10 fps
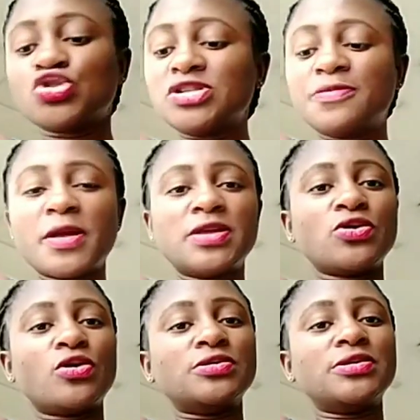So
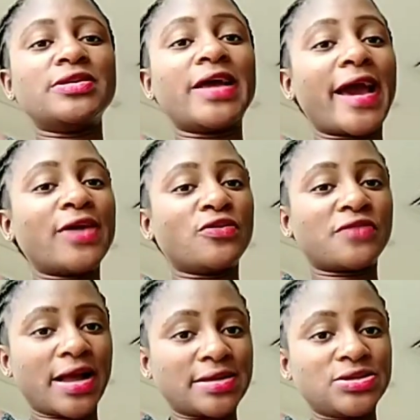depending on the kind
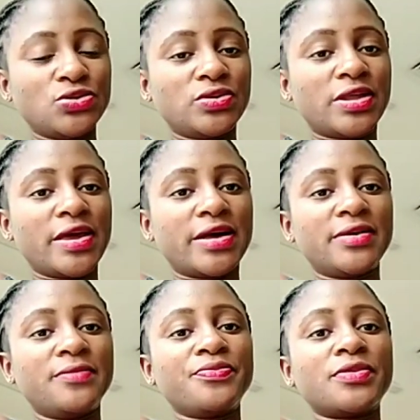of taxi you
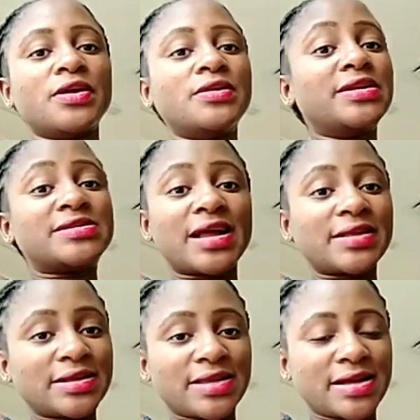take, the
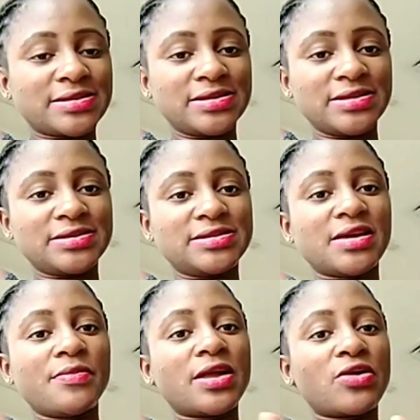standard taxis,
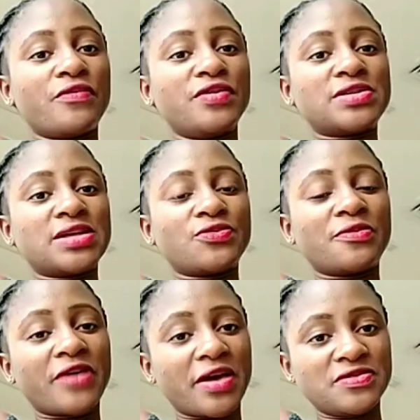their meter coverage starts
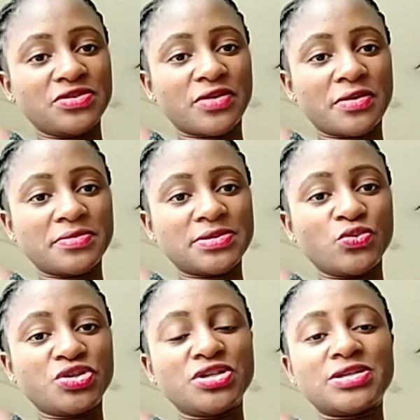from 5 dirhams,
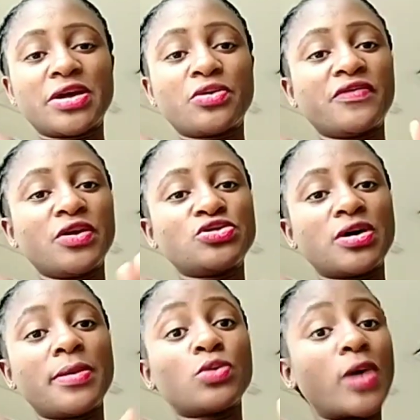which is equivalent
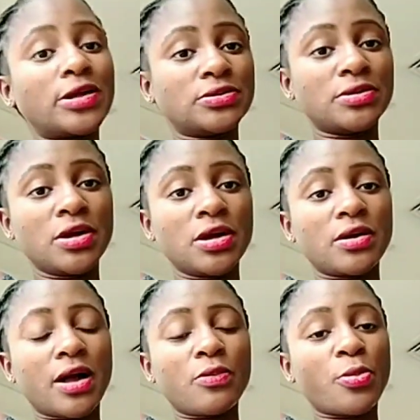to about
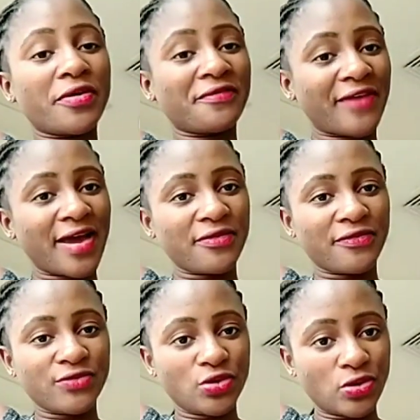
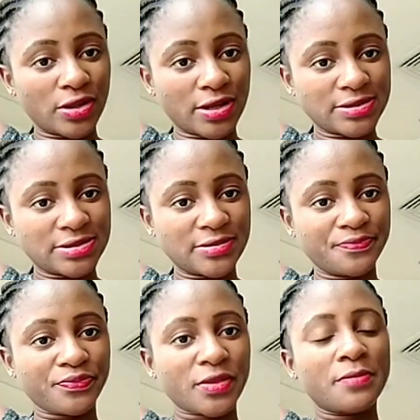$1.5
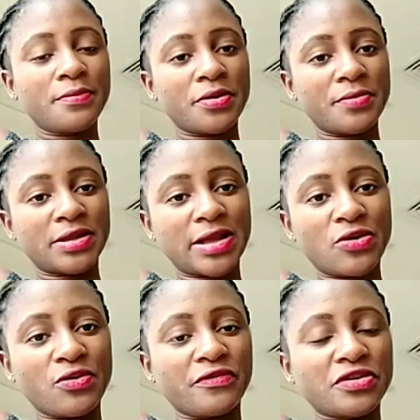per meter
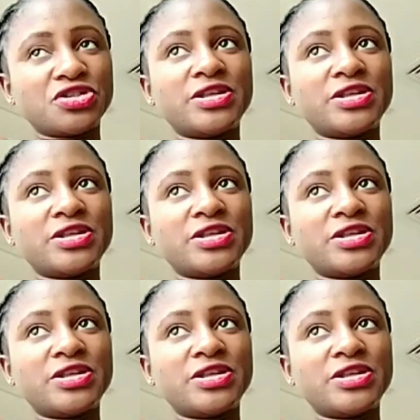coverage.